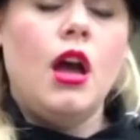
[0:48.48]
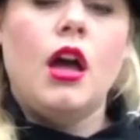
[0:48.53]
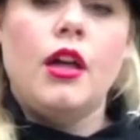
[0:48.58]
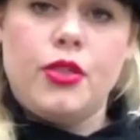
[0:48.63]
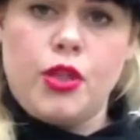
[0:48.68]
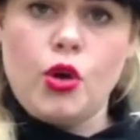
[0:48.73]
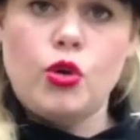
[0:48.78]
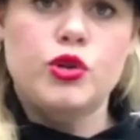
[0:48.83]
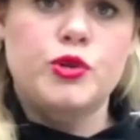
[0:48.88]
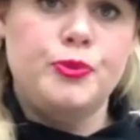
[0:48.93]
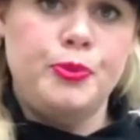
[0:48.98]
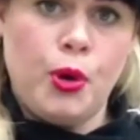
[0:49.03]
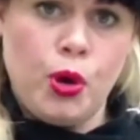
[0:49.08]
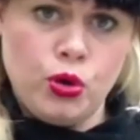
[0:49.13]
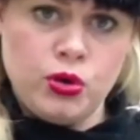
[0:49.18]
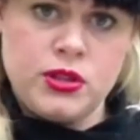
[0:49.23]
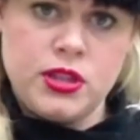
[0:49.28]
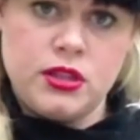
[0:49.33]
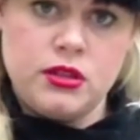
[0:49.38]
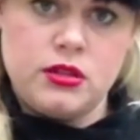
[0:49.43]
Those
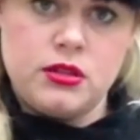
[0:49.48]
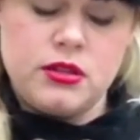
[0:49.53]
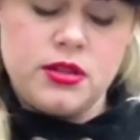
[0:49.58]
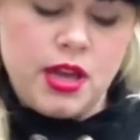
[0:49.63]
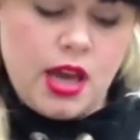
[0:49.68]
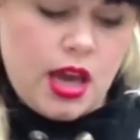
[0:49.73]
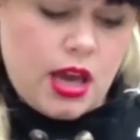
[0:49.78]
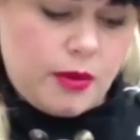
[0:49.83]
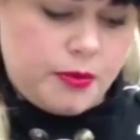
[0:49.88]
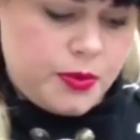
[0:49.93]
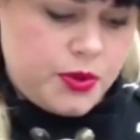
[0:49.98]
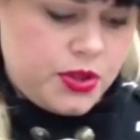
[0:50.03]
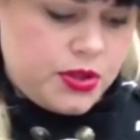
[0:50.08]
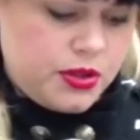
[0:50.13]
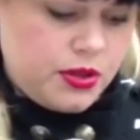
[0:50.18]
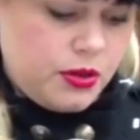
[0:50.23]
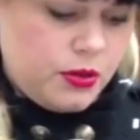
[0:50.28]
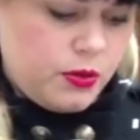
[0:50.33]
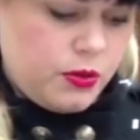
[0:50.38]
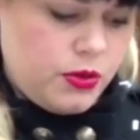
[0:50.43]
Putin
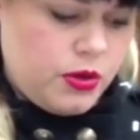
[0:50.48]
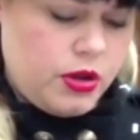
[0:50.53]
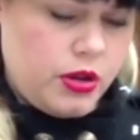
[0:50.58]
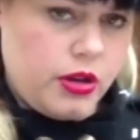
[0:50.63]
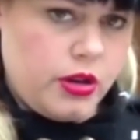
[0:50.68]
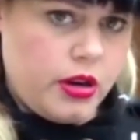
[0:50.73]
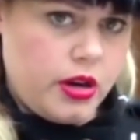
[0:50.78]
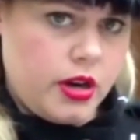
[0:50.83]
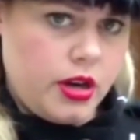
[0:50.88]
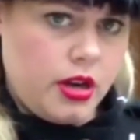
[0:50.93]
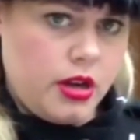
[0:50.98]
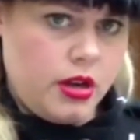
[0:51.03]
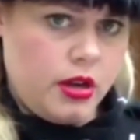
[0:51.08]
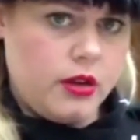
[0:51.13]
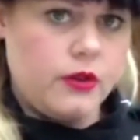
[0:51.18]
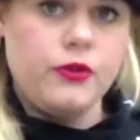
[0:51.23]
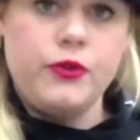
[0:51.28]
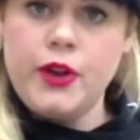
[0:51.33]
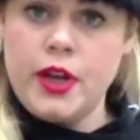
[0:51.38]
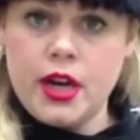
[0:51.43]
tapes
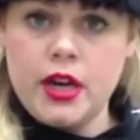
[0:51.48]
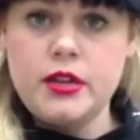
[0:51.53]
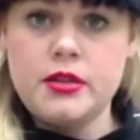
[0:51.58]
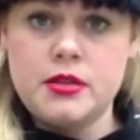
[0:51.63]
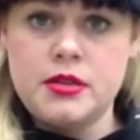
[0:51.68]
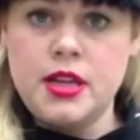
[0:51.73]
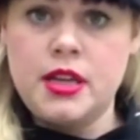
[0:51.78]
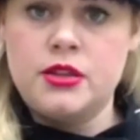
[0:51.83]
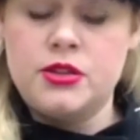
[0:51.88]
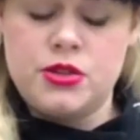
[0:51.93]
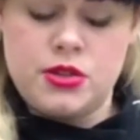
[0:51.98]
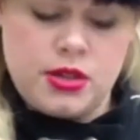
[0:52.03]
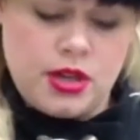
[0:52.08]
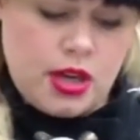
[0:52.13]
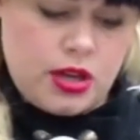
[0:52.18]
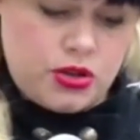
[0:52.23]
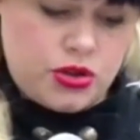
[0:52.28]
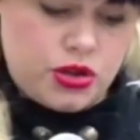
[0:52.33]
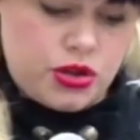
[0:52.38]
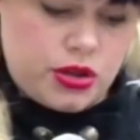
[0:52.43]
were very
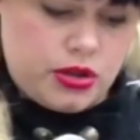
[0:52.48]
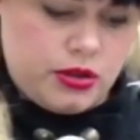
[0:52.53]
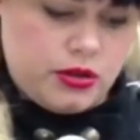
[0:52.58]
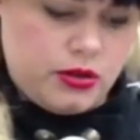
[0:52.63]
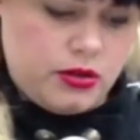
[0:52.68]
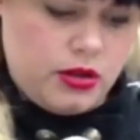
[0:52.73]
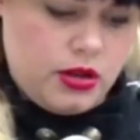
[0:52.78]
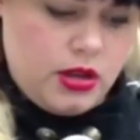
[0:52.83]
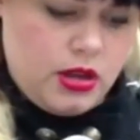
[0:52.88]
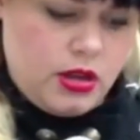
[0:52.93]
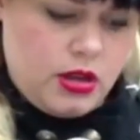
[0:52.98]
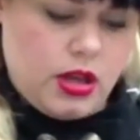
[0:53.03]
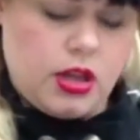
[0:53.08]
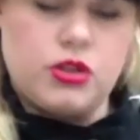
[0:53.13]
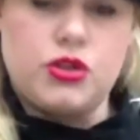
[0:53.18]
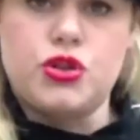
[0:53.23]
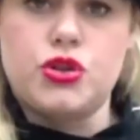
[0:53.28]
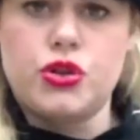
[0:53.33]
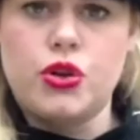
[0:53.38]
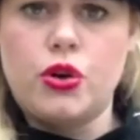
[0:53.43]
sensational.
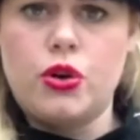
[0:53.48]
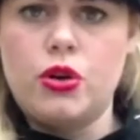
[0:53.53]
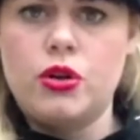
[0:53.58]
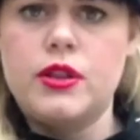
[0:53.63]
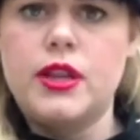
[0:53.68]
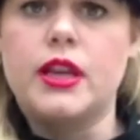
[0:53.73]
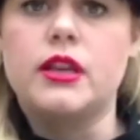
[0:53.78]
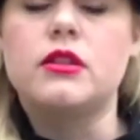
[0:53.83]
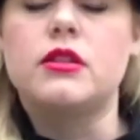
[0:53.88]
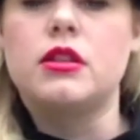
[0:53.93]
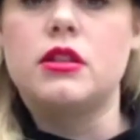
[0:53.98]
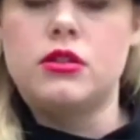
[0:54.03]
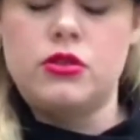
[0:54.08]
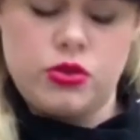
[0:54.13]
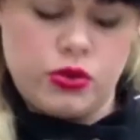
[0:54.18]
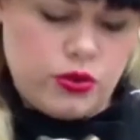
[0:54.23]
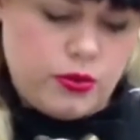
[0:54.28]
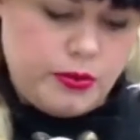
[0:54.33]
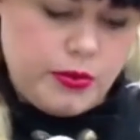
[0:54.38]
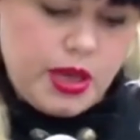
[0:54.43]
It showed that the
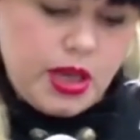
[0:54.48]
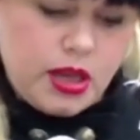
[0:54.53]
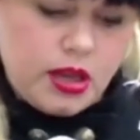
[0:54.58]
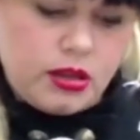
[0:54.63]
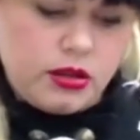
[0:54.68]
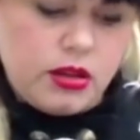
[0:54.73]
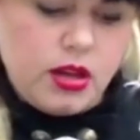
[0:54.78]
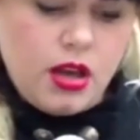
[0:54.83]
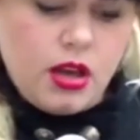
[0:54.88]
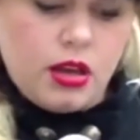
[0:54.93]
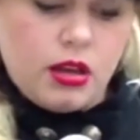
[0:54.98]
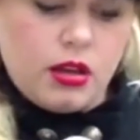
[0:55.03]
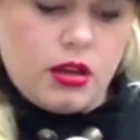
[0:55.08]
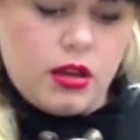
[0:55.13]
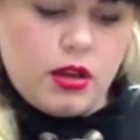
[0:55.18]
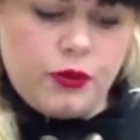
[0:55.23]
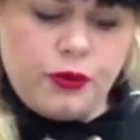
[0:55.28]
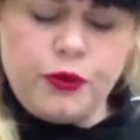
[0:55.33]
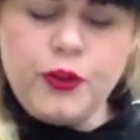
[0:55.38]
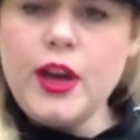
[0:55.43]
two men,
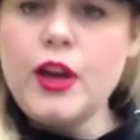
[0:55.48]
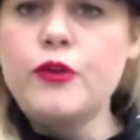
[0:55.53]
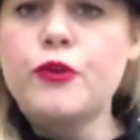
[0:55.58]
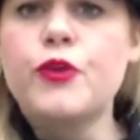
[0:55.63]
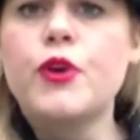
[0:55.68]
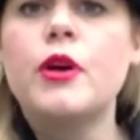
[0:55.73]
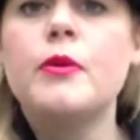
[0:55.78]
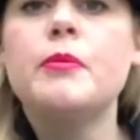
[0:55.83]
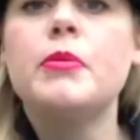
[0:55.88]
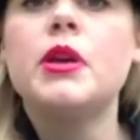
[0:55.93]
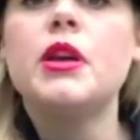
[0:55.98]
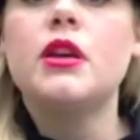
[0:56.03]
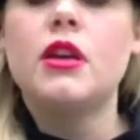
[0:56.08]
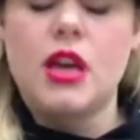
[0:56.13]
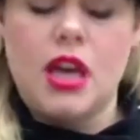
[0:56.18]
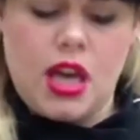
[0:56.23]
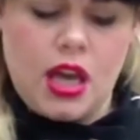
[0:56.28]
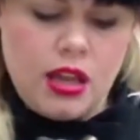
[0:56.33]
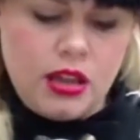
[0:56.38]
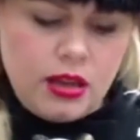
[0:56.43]
far from
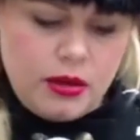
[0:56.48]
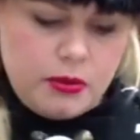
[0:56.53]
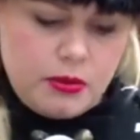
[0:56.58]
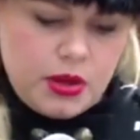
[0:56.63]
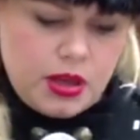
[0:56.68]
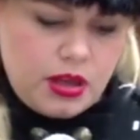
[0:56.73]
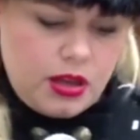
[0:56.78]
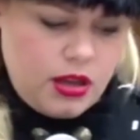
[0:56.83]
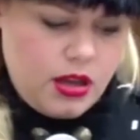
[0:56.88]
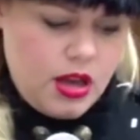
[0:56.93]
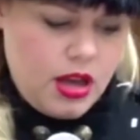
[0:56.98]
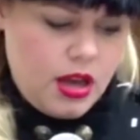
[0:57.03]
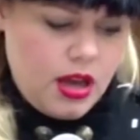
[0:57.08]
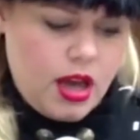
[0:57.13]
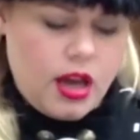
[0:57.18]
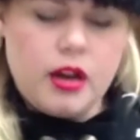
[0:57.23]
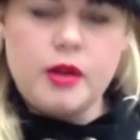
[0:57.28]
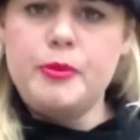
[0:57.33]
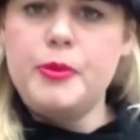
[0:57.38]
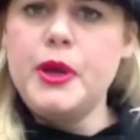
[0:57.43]
being enemy,
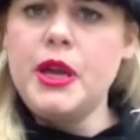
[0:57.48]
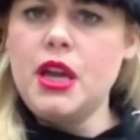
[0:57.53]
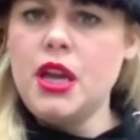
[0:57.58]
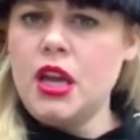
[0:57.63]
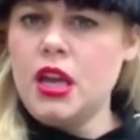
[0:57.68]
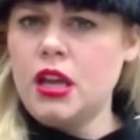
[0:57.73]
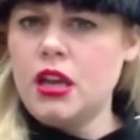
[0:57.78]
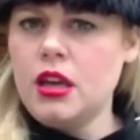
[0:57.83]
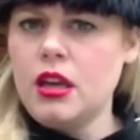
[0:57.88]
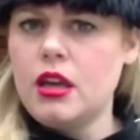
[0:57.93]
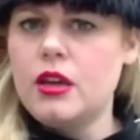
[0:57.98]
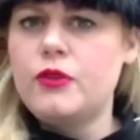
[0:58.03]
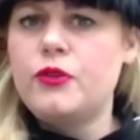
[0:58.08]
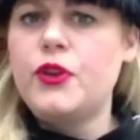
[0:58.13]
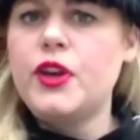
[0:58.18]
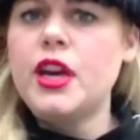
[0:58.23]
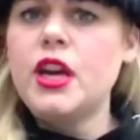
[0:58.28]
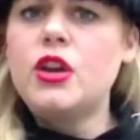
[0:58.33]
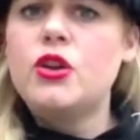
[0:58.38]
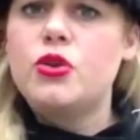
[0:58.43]
are being
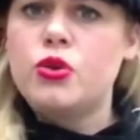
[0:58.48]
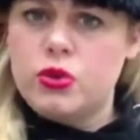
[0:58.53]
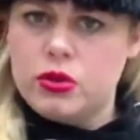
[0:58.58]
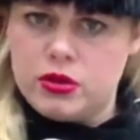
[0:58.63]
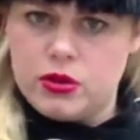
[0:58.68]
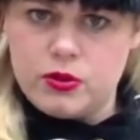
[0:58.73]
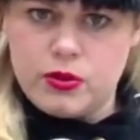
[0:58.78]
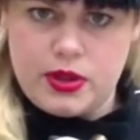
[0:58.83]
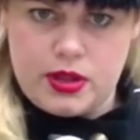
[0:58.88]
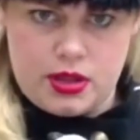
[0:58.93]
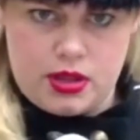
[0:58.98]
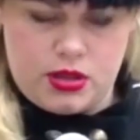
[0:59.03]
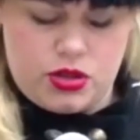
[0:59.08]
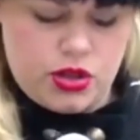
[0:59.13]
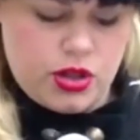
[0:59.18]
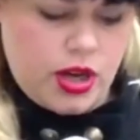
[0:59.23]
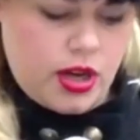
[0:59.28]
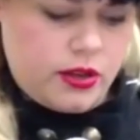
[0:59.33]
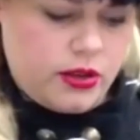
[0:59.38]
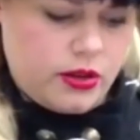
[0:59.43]
very good with
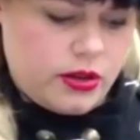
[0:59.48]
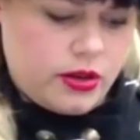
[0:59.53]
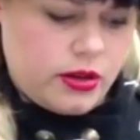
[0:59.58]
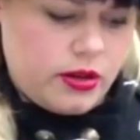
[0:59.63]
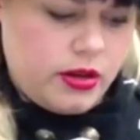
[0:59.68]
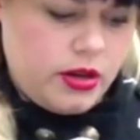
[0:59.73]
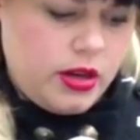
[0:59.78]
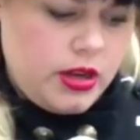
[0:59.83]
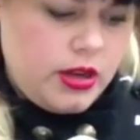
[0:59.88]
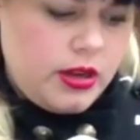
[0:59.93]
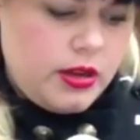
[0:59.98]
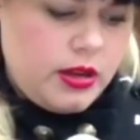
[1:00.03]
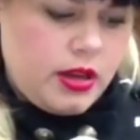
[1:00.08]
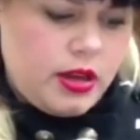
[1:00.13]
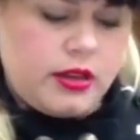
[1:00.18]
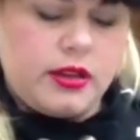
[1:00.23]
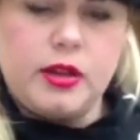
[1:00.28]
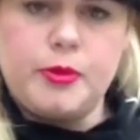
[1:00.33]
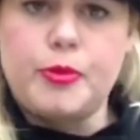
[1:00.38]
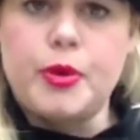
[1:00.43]
each other.
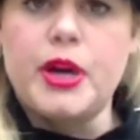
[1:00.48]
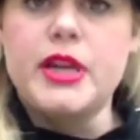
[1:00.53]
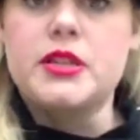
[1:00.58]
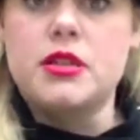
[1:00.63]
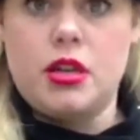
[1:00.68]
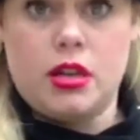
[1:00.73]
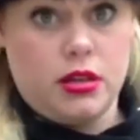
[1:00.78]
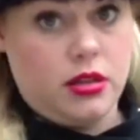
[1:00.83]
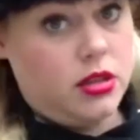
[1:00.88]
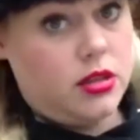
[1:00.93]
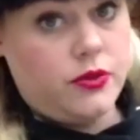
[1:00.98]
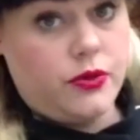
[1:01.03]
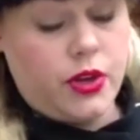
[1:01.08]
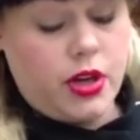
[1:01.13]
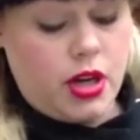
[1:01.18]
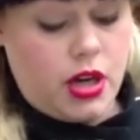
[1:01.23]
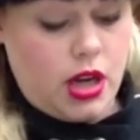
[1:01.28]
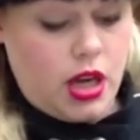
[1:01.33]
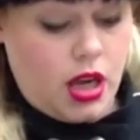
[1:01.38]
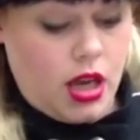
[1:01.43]
The president is
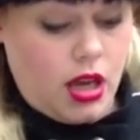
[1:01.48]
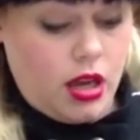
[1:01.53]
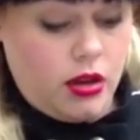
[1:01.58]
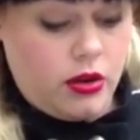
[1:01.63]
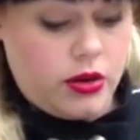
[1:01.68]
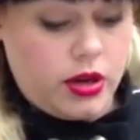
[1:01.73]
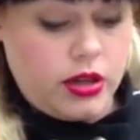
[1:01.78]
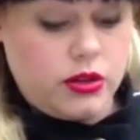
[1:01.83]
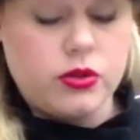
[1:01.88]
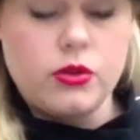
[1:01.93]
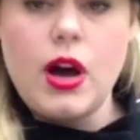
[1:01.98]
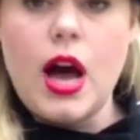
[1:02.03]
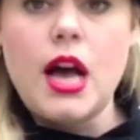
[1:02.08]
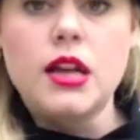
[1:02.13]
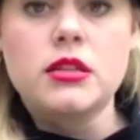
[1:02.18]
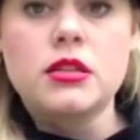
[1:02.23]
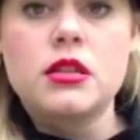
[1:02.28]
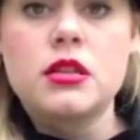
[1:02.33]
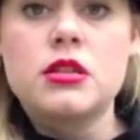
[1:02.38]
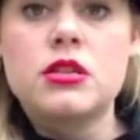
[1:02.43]
very angry to
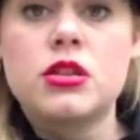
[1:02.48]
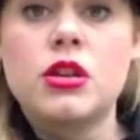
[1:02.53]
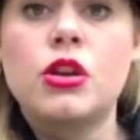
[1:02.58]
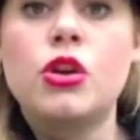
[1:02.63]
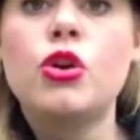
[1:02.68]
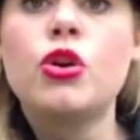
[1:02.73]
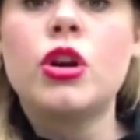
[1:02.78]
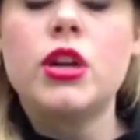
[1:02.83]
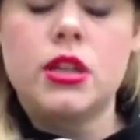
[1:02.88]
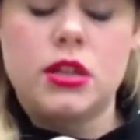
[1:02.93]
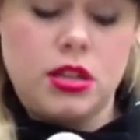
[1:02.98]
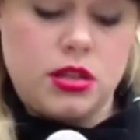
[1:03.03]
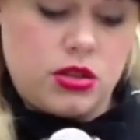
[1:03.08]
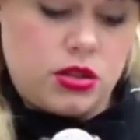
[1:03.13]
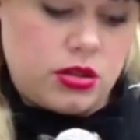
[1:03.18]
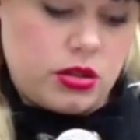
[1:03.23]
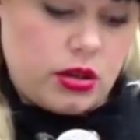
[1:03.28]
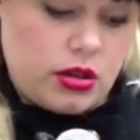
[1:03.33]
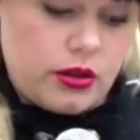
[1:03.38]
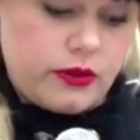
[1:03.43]
ask the security
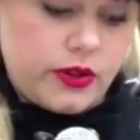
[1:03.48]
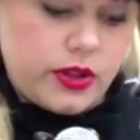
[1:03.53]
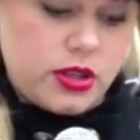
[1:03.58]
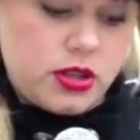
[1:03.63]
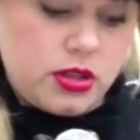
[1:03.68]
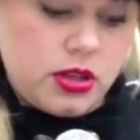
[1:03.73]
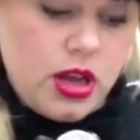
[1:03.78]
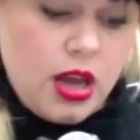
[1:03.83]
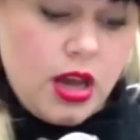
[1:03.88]
service,